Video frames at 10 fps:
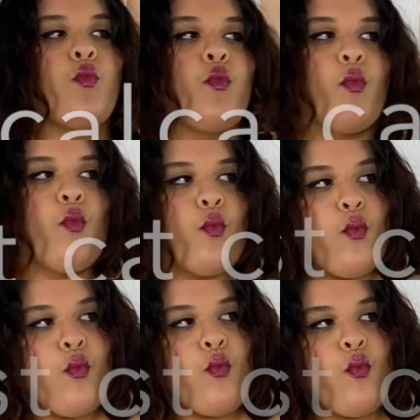
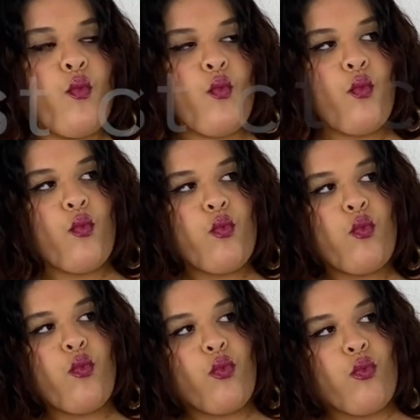
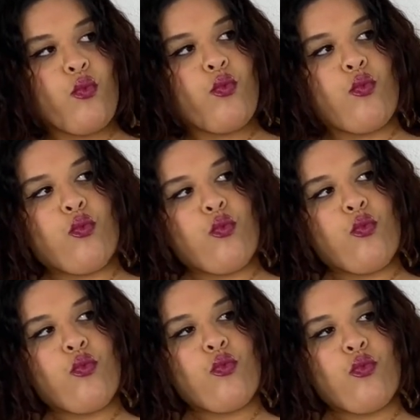
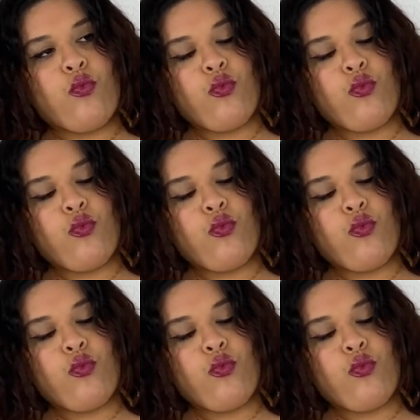No one is speaking in this clip.